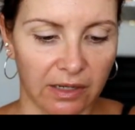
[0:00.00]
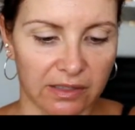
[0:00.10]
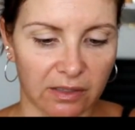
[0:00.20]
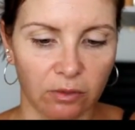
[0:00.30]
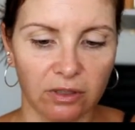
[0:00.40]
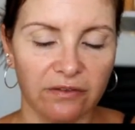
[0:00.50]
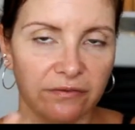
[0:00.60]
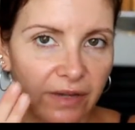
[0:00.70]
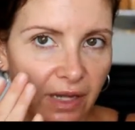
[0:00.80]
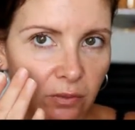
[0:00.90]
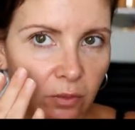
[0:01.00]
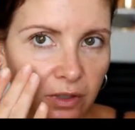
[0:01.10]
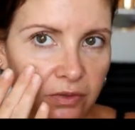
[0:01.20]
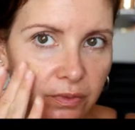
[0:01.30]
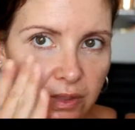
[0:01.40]
So what I found
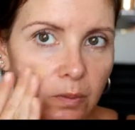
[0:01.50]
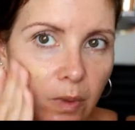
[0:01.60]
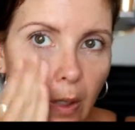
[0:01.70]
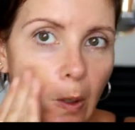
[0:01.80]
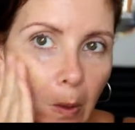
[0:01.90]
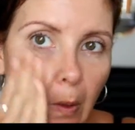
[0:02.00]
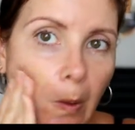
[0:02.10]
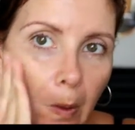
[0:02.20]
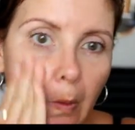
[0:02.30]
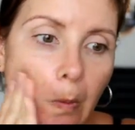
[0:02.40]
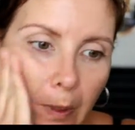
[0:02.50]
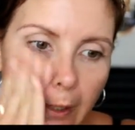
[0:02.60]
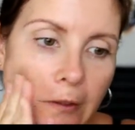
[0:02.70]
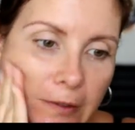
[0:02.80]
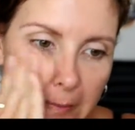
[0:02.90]
works really well when
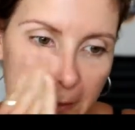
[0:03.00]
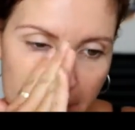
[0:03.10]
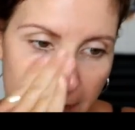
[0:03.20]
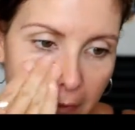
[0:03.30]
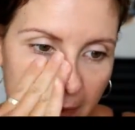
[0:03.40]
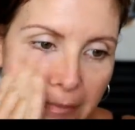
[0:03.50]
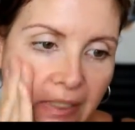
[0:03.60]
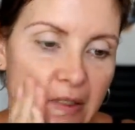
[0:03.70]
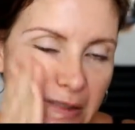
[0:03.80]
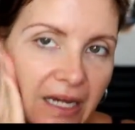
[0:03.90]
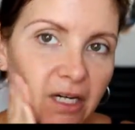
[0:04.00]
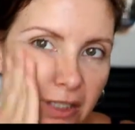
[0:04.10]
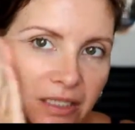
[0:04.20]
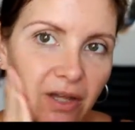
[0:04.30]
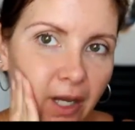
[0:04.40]
I use a BB cream is to
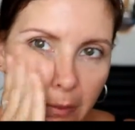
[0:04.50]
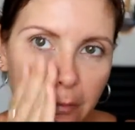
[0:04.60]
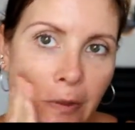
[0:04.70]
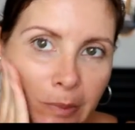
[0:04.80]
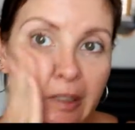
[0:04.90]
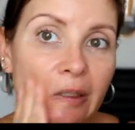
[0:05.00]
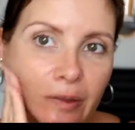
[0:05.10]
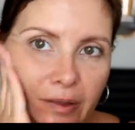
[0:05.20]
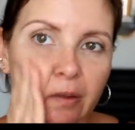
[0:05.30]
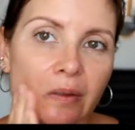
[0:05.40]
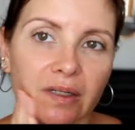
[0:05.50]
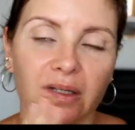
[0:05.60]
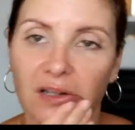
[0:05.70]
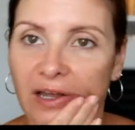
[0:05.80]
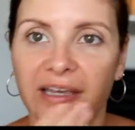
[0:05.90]
actually like rub it in
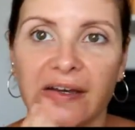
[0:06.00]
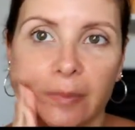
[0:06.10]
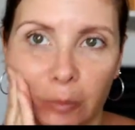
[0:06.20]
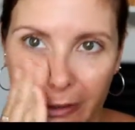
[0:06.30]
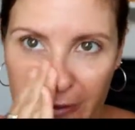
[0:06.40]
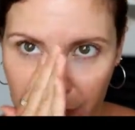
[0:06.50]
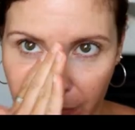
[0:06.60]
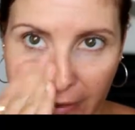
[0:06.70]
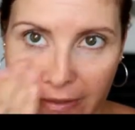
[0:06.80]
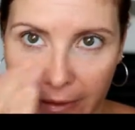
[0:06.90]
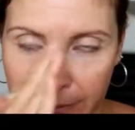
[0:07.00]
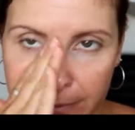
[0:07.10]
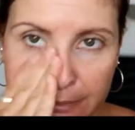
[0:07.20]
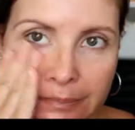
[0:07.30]
like a moisturizer.